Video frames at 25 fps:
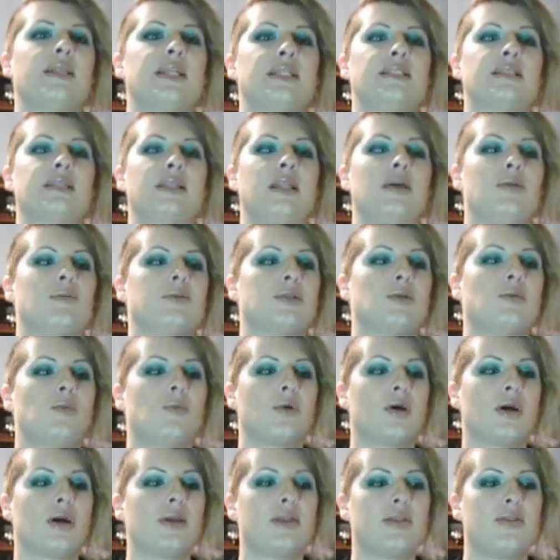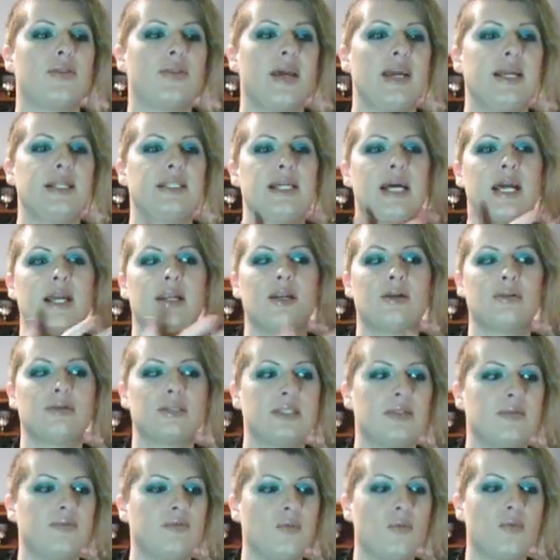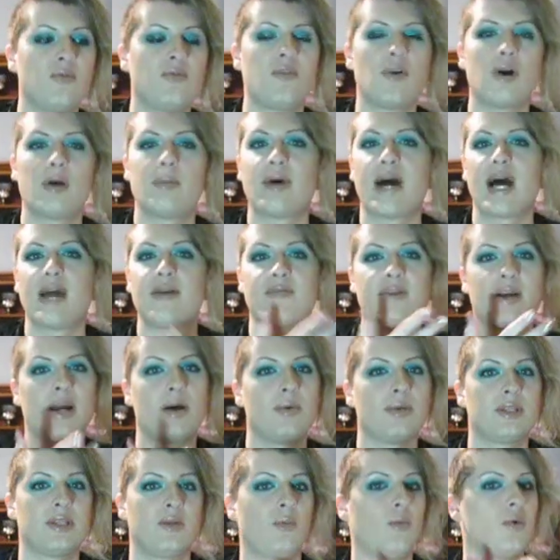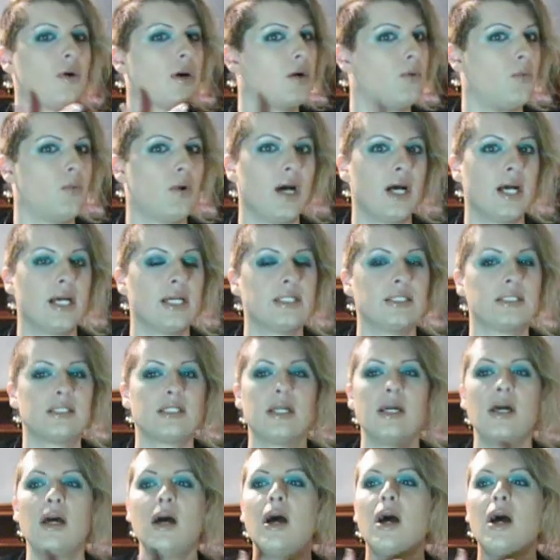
They said there was a word that they diagnosed him for, but I forgot what the word was.